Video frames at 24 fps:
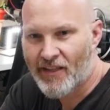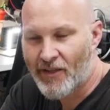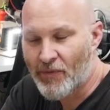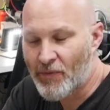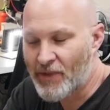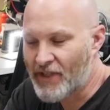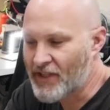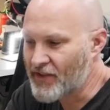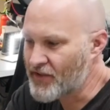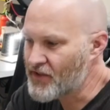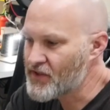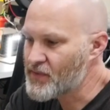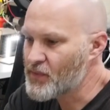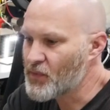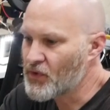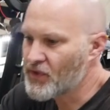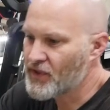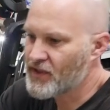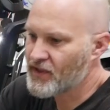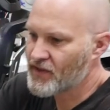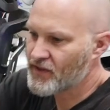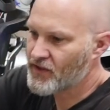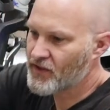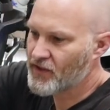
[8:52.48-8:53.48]
I went out this
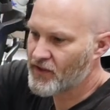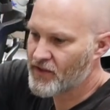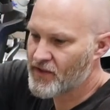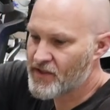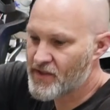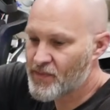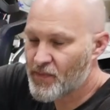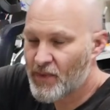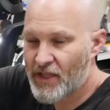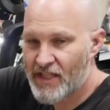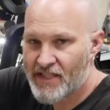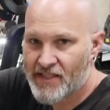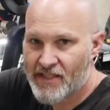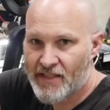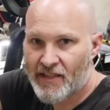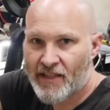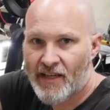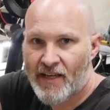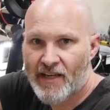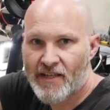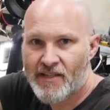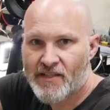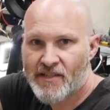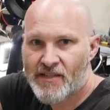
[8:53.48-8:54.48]
morning and got this plastic
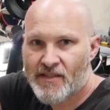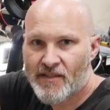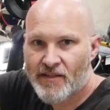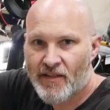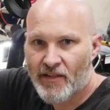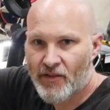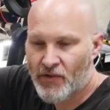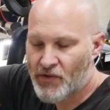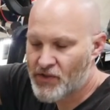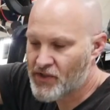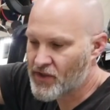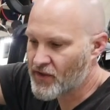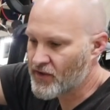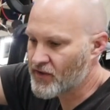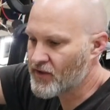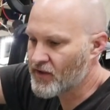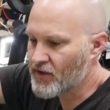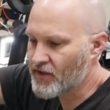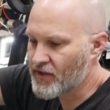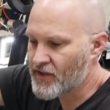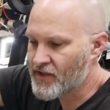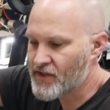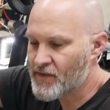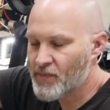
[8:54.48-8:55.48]
case. I also
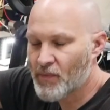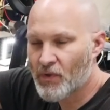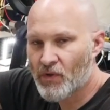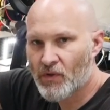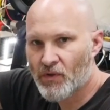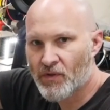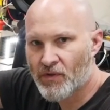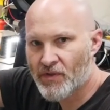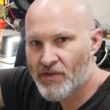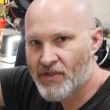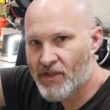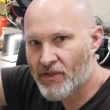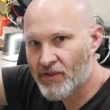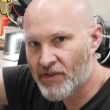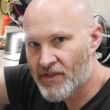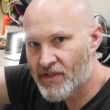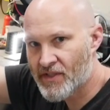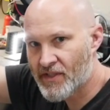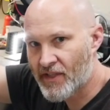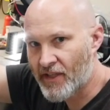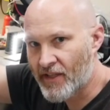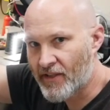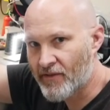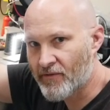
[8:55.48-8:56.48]
got a small solid
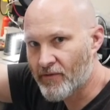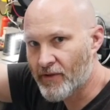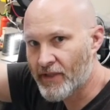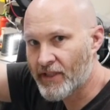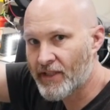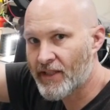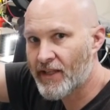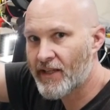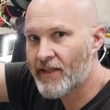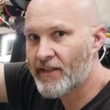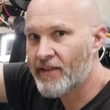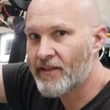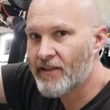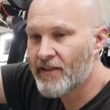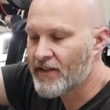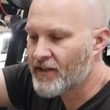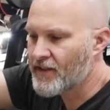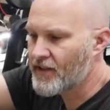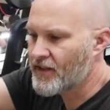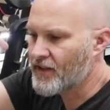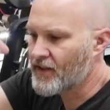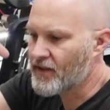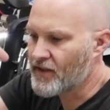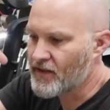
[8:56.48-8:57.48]
state relay,
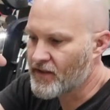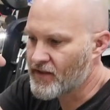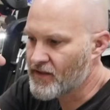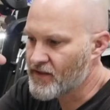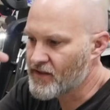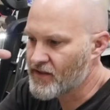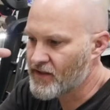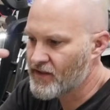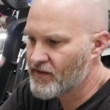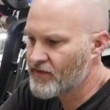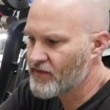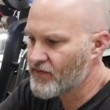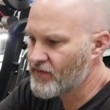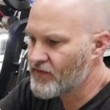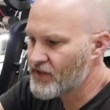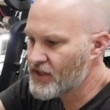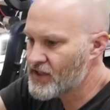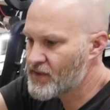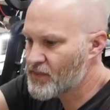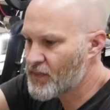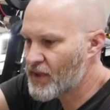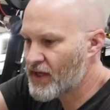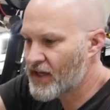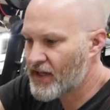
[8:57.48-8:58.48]
and
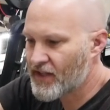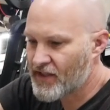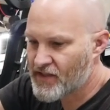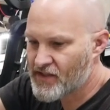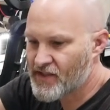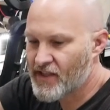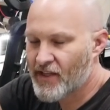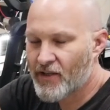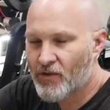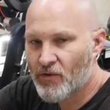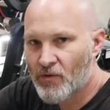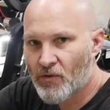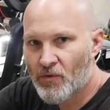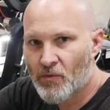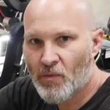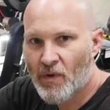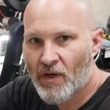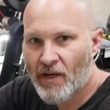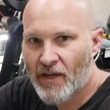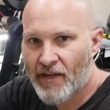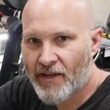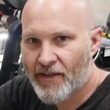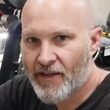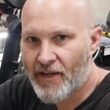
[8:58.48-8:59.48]
this part is now all
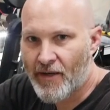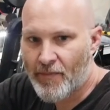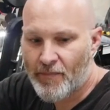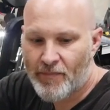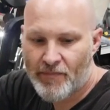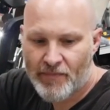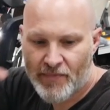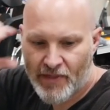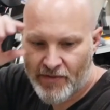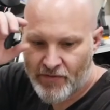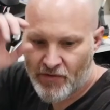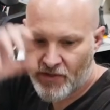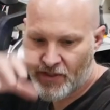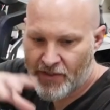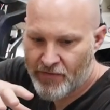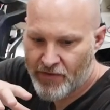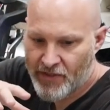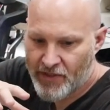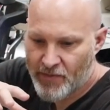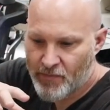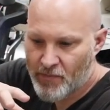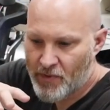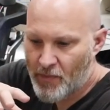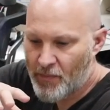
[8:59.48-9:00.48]
wired up. I've got
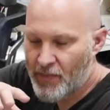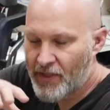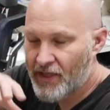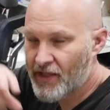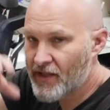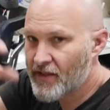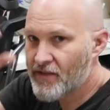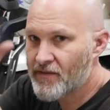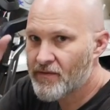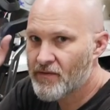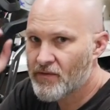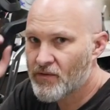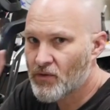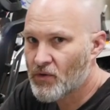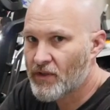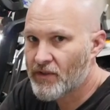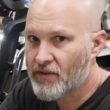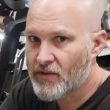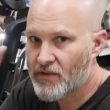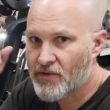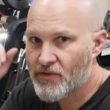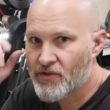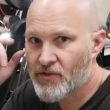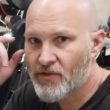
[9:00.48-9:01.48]
everything prepared. All I've
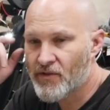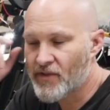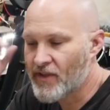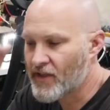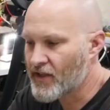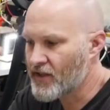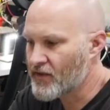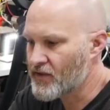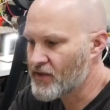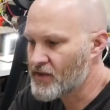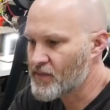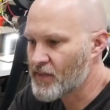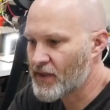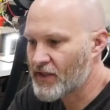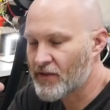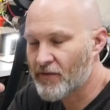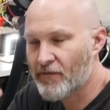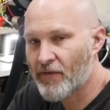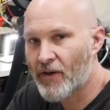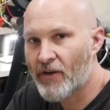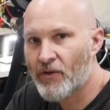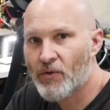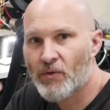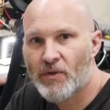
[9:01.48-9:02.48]
got to do now is make the
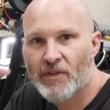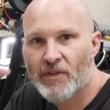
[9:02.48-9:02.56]
final